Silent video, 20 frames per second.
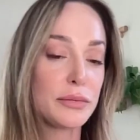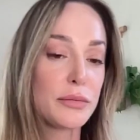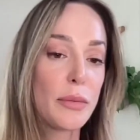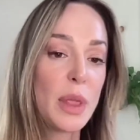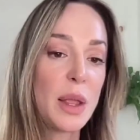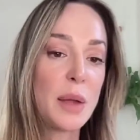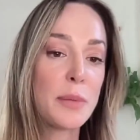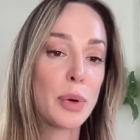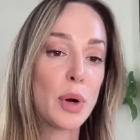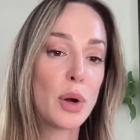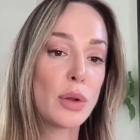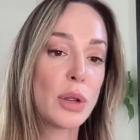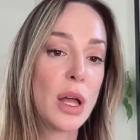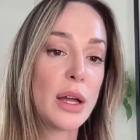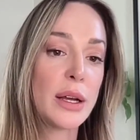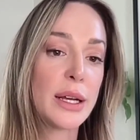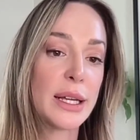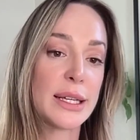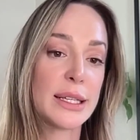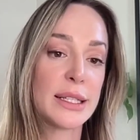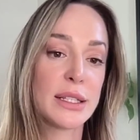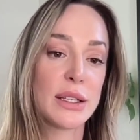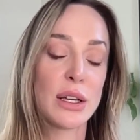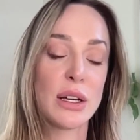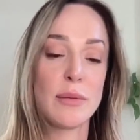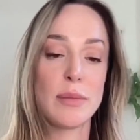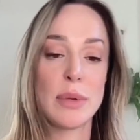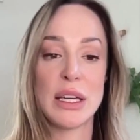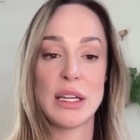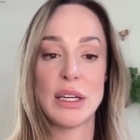Prolon is going to
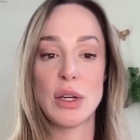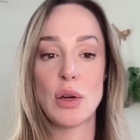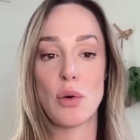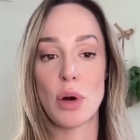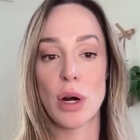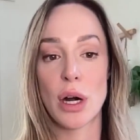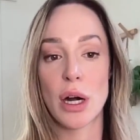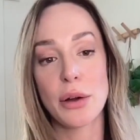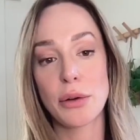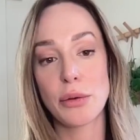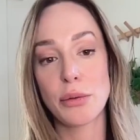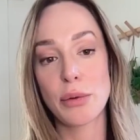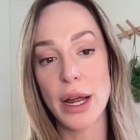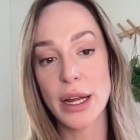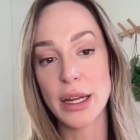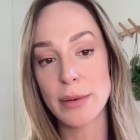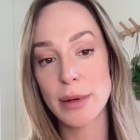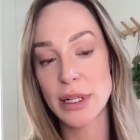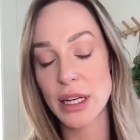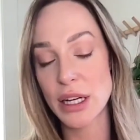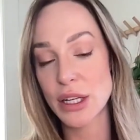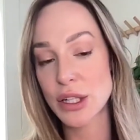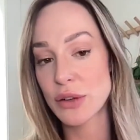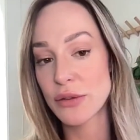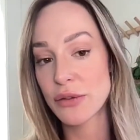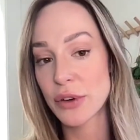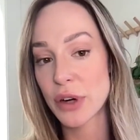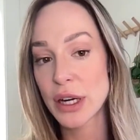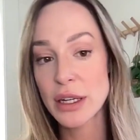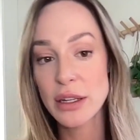be your recommendation
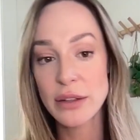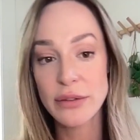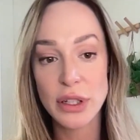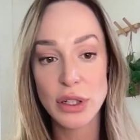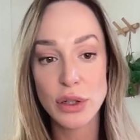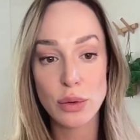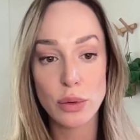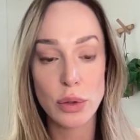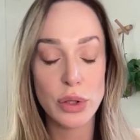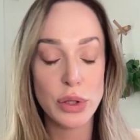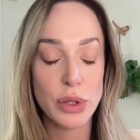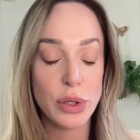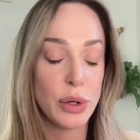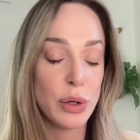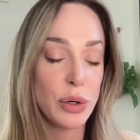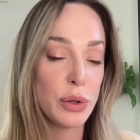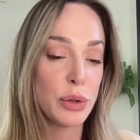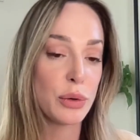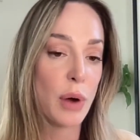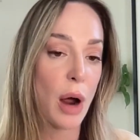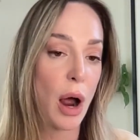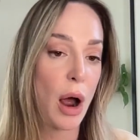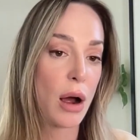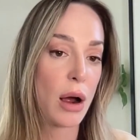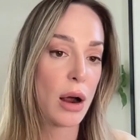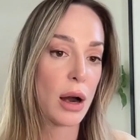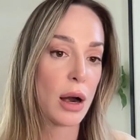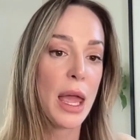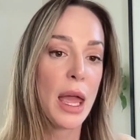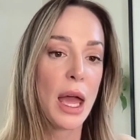for individuals who
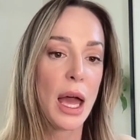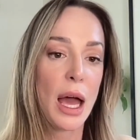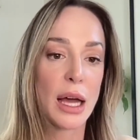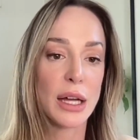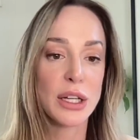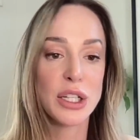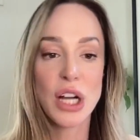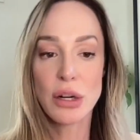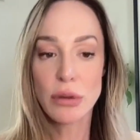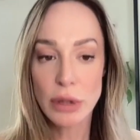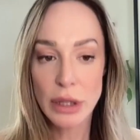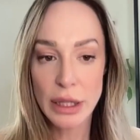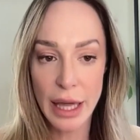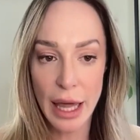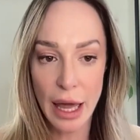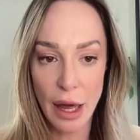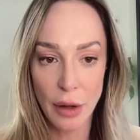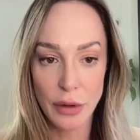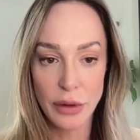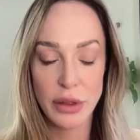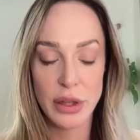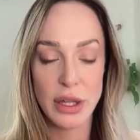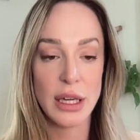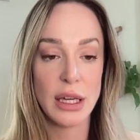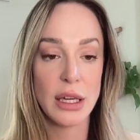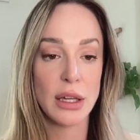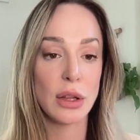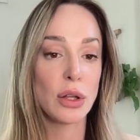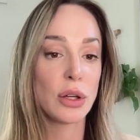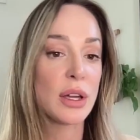are generally healthy,
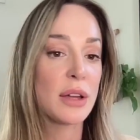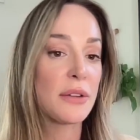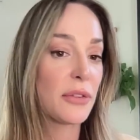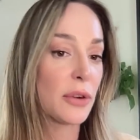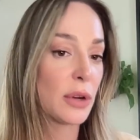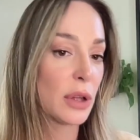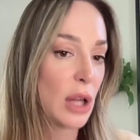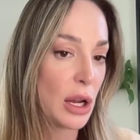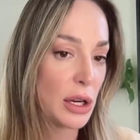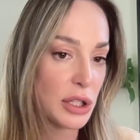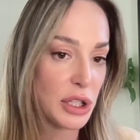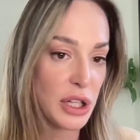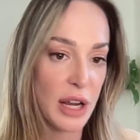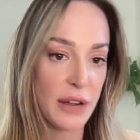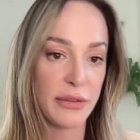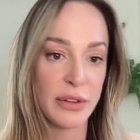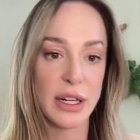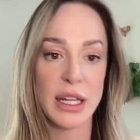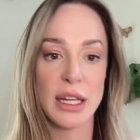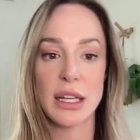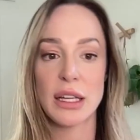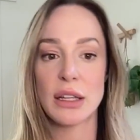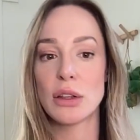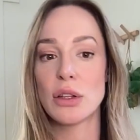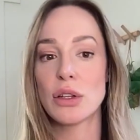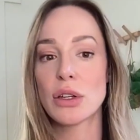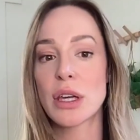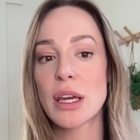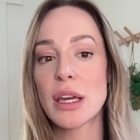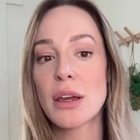looking for longevity,
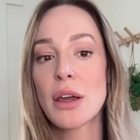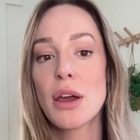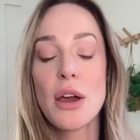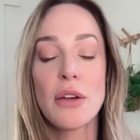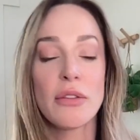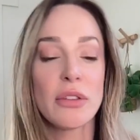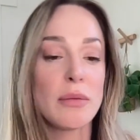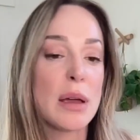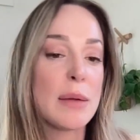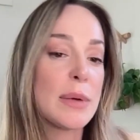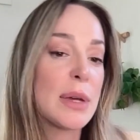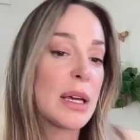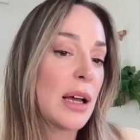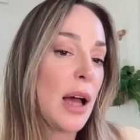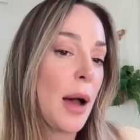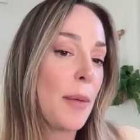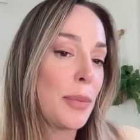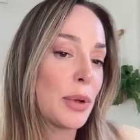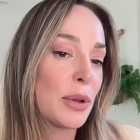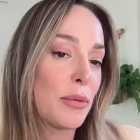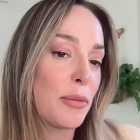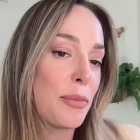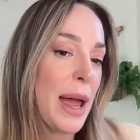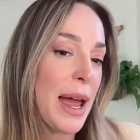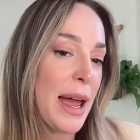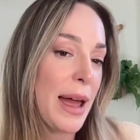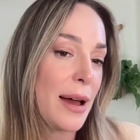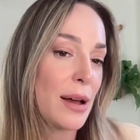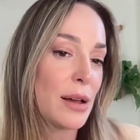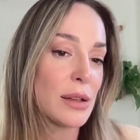looking for maybe a couple of
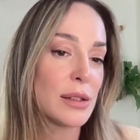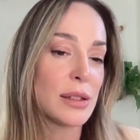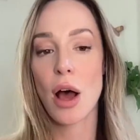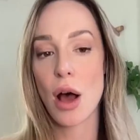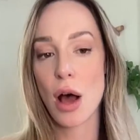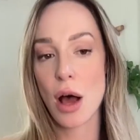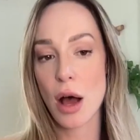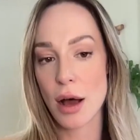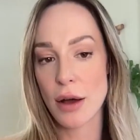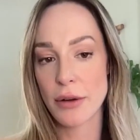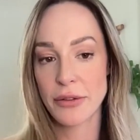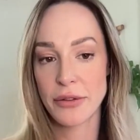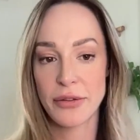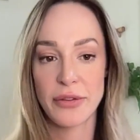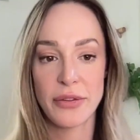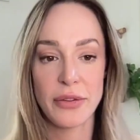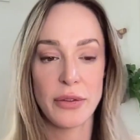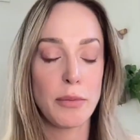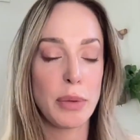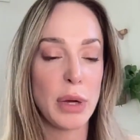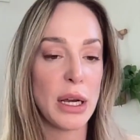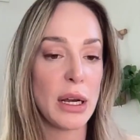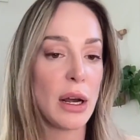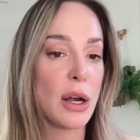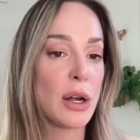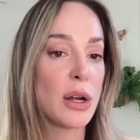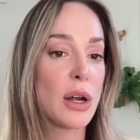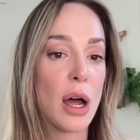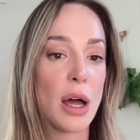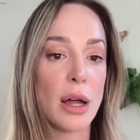pounds off, but
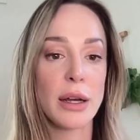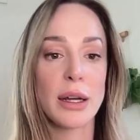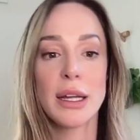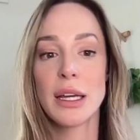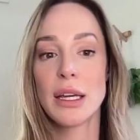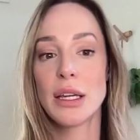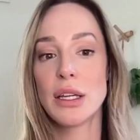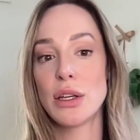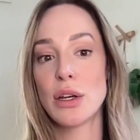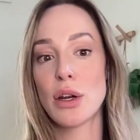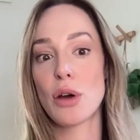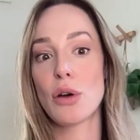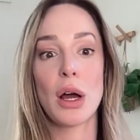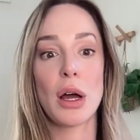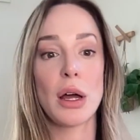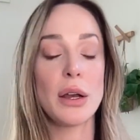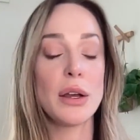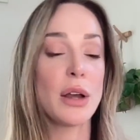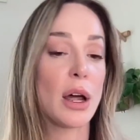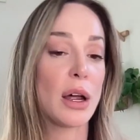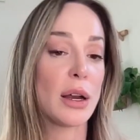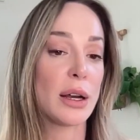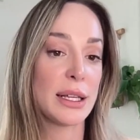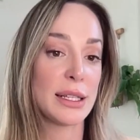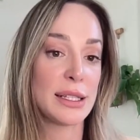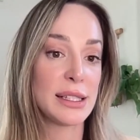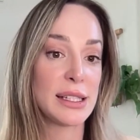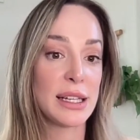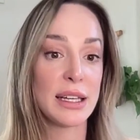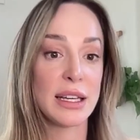not a
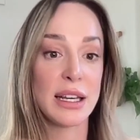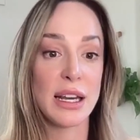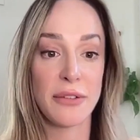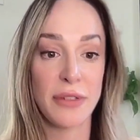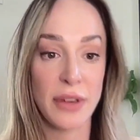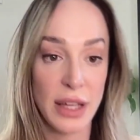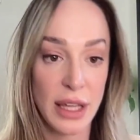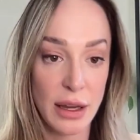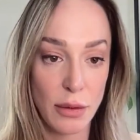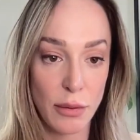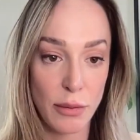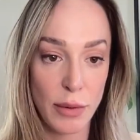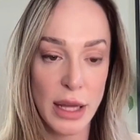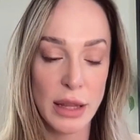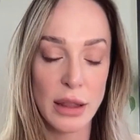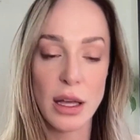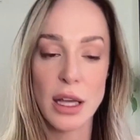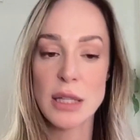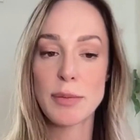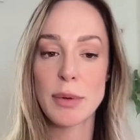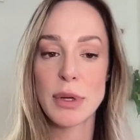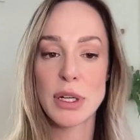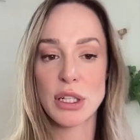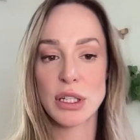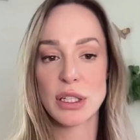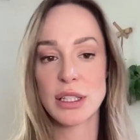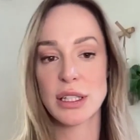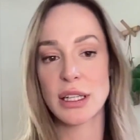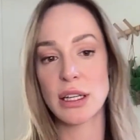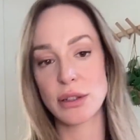significant weight loss, but
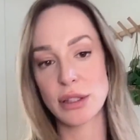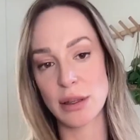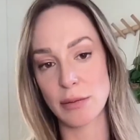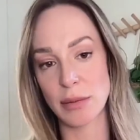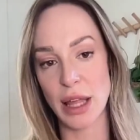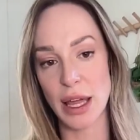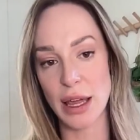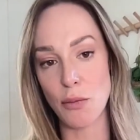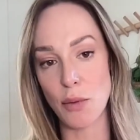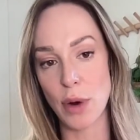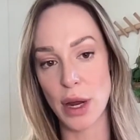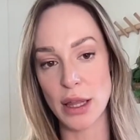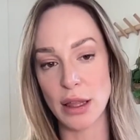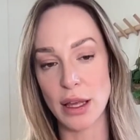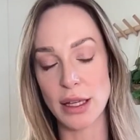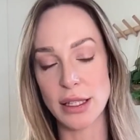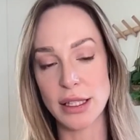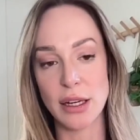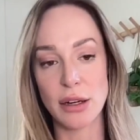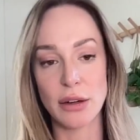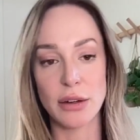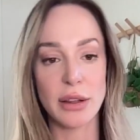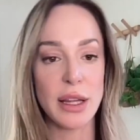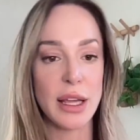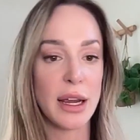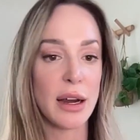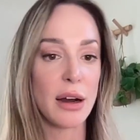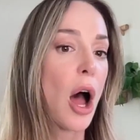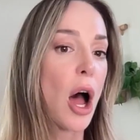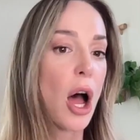just, some light weight loss here and
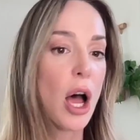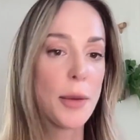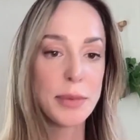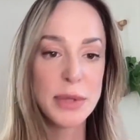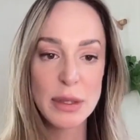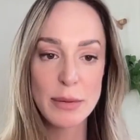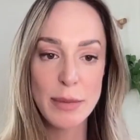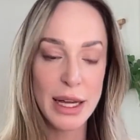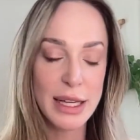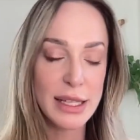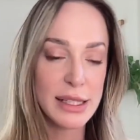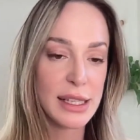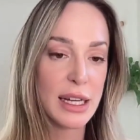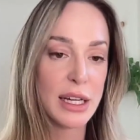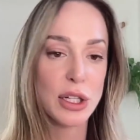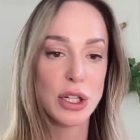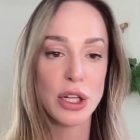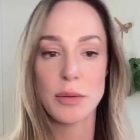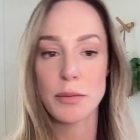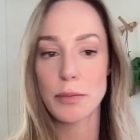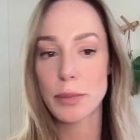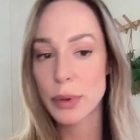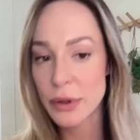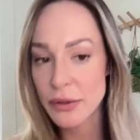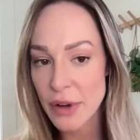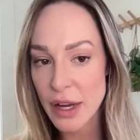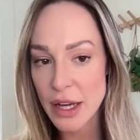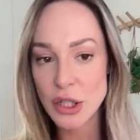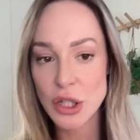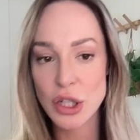there. Optimization,
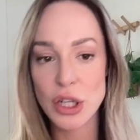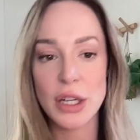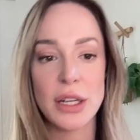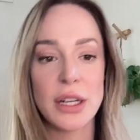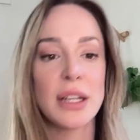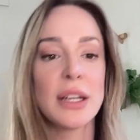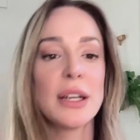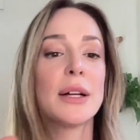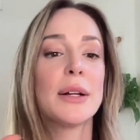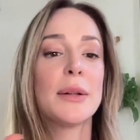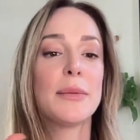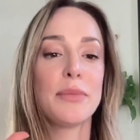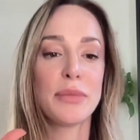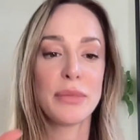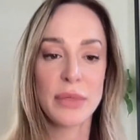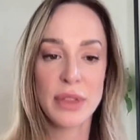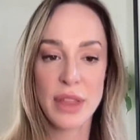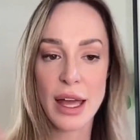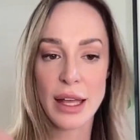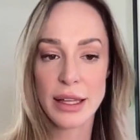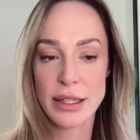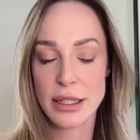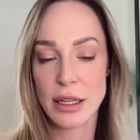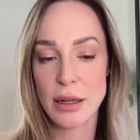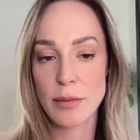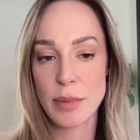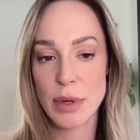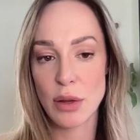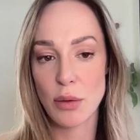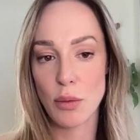prevention. That's going to
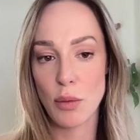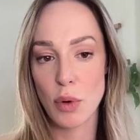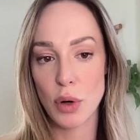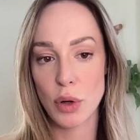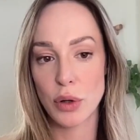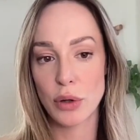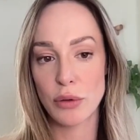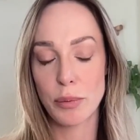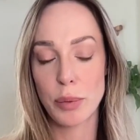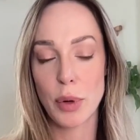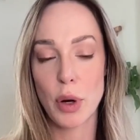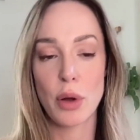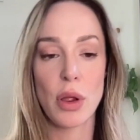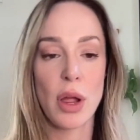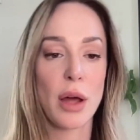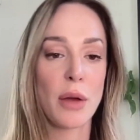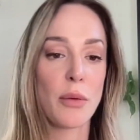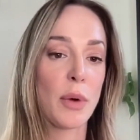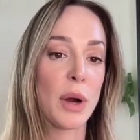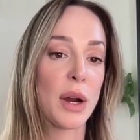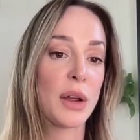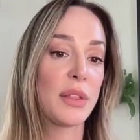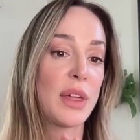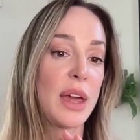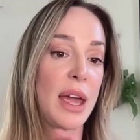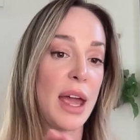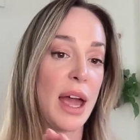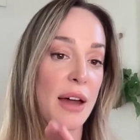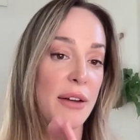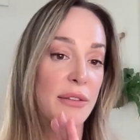be the world of Prolon, where they
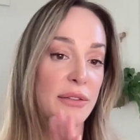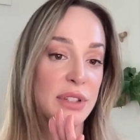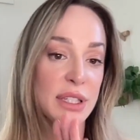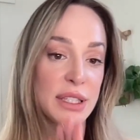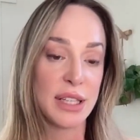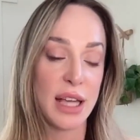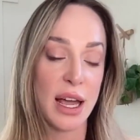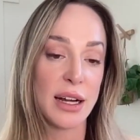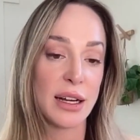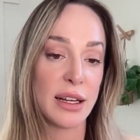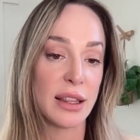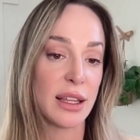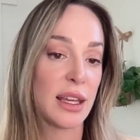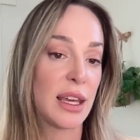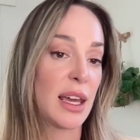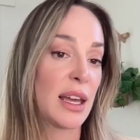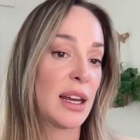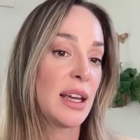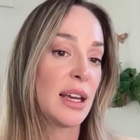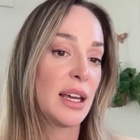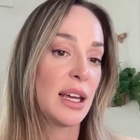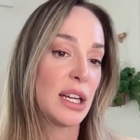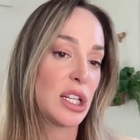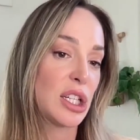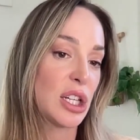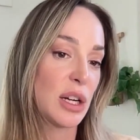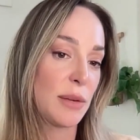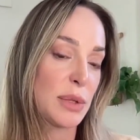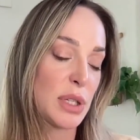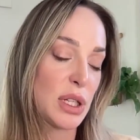have designed the kit,
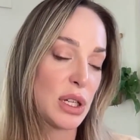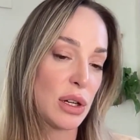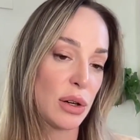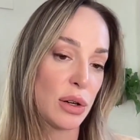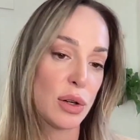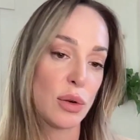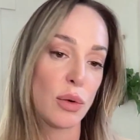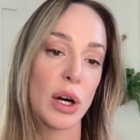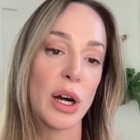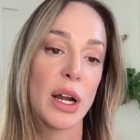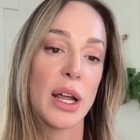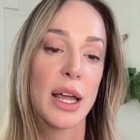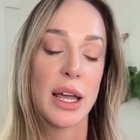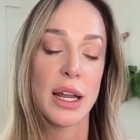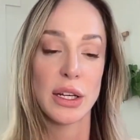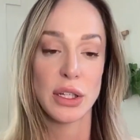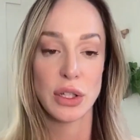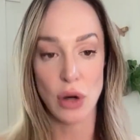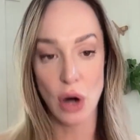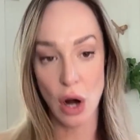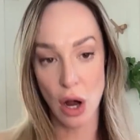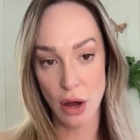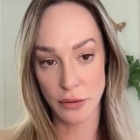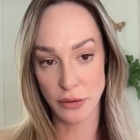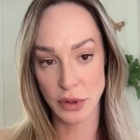ships to your door, and you're off to